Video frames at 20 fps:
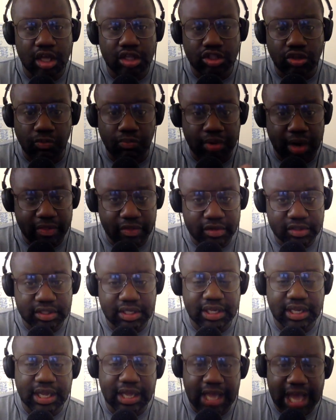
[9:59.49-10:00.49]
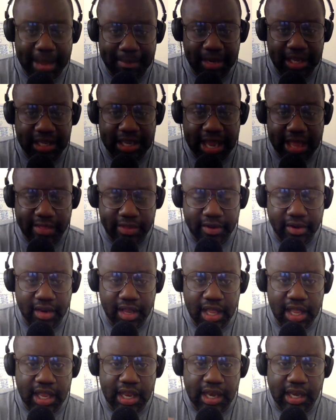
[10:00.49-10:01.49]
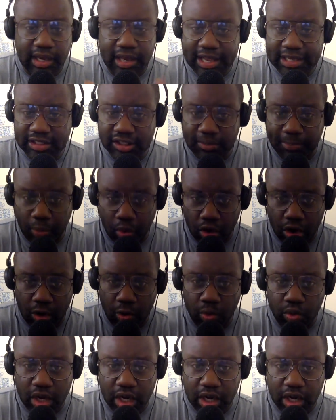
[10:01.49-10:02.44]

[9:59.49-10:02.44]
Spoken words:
So brothers, come together, let's support one